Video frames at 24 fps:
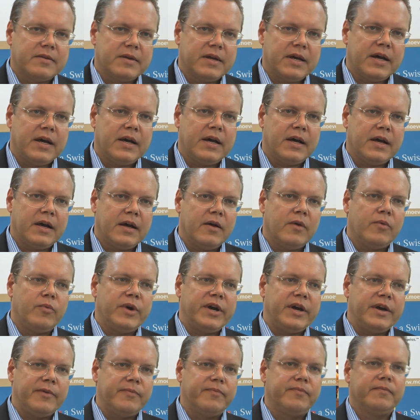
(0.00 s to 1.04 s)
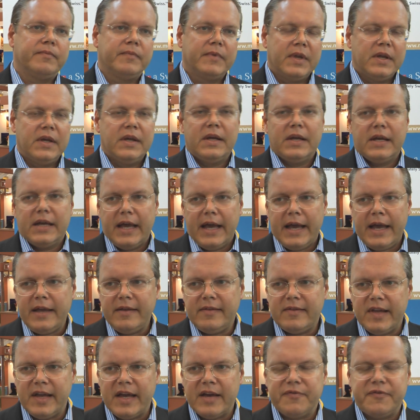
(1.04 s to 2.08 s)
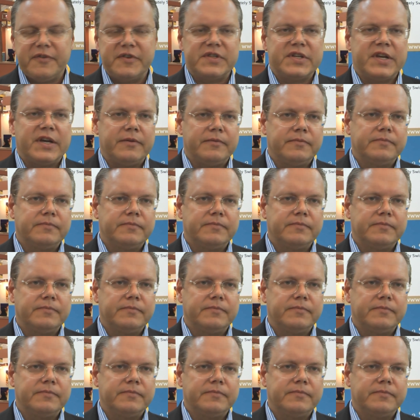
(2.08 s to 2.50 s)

Uh, we're ATF is a,